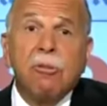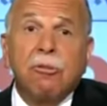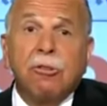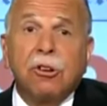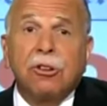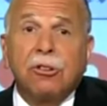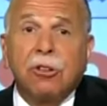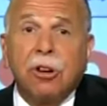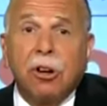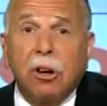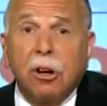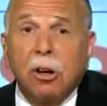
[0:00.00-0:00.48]
we
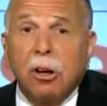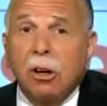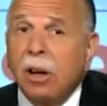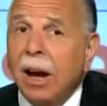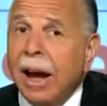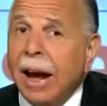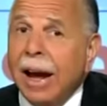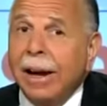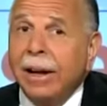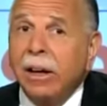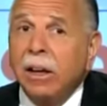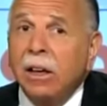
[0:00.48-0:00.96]
return,
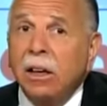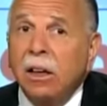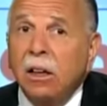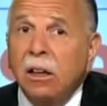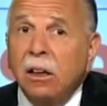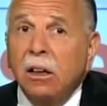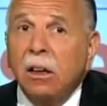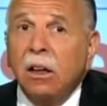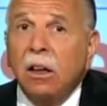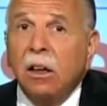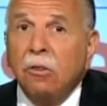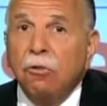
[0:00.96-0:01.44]
An
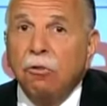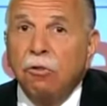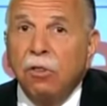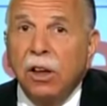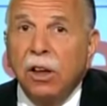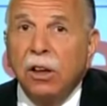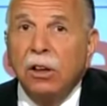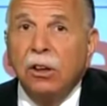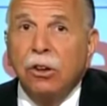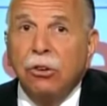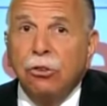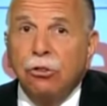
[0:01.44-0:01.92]

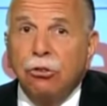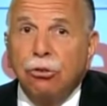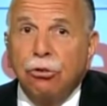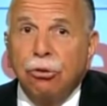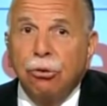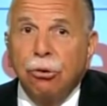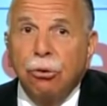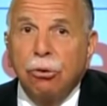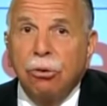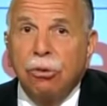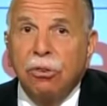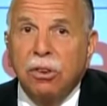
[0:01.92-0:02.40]
Inconvenient
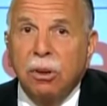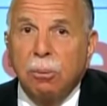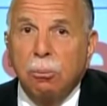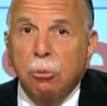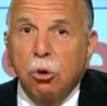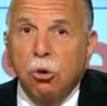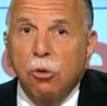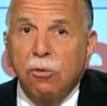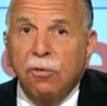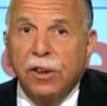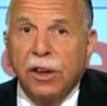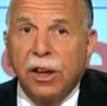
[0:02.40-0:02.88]
Truth, the
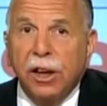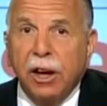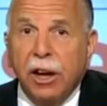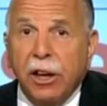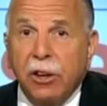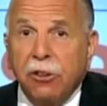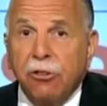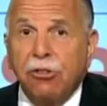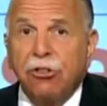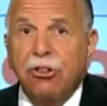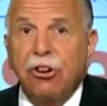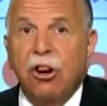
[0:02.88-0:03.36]
movie
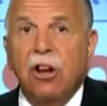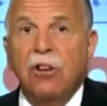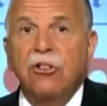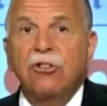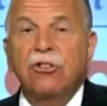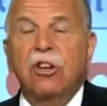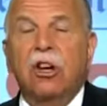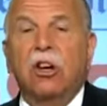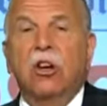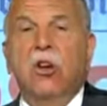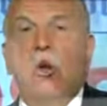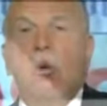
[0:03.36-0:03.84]
energized the